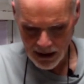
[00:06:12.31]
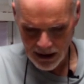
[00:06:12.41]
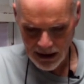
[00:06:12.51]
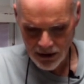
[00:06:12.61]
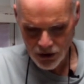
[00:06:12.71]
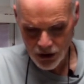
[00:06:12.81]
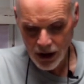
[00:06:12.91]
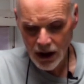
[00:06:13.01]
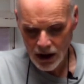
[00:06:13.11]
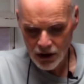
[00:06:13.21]
It
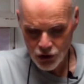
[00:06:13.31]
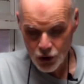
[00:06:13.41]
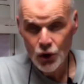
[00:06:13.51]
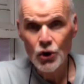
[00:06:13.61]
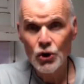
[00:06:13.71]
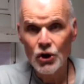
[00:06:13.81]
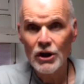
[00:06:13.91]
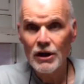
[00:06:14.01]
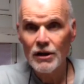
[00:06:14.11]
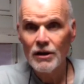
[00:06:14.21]
does
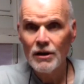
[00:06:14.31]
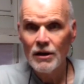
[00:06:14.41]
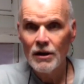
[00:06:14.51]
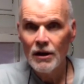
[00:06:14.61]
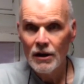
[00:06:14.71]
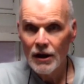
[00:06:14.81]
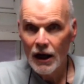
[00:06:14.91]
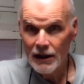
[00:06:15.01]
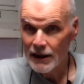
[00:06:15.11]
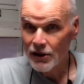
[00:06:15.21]
look
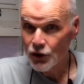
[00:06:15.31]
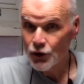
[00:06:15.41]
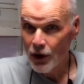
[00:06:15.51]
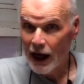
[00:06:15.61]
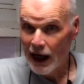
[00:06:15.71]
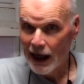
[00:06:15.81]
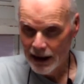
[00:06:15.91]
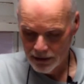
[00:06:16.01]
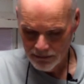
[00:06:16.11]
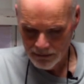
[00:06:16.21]
a little dry.
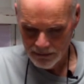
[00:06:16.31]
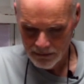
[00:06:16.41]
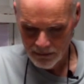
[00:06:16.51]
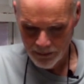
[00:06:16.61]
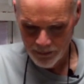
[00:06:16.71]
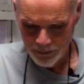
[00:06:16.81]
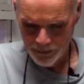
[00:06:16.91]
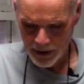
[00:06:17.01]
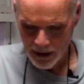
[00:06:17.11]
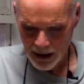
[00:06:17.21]

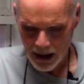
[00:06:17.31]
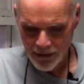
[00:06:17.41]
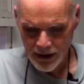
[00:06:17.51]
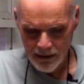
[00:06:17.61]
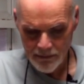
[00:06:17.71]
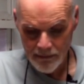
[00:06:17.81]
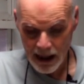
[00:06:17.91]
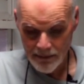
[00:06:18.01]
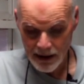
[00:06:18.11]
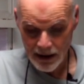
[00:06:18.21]
I think
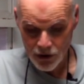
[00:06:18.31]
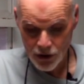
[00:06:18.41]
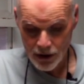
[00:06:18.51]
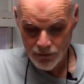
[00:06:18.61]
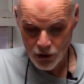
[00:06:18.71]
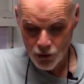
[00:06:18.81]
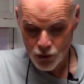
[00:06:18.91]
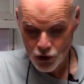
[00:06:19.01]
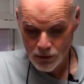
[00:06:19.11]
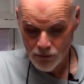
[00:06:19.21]
maybe it could have
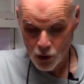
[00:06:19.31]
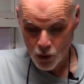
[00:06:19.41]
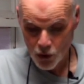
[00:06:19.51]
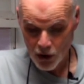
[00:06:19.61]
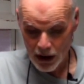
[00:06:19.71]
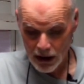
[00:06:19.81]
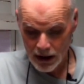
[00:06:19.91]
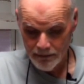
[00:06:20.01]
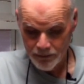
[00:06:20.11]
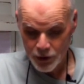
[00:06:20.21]
used some
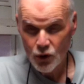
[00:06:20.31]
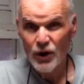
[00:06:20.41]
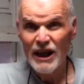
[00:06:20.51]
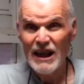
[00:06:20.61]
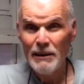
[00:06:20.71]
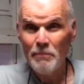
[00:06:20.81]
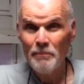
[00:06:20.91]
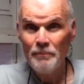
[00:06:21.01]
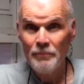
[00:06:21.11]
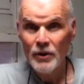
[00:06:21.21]
more
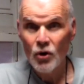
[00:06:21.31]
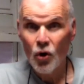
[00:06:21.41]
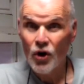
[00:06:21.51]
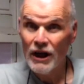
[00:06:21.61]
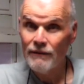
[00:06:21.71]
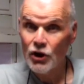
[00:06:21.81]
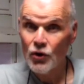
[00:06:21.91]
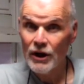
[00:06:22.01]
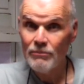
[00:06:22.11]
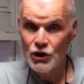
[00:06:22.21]
cream or even
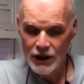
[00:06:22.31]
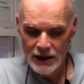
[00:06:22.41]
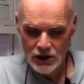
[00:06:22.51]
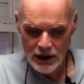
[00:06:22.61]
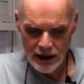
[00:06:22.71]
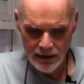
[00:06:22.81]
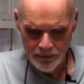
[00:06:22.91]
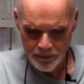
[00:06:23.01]
cream cheese in it.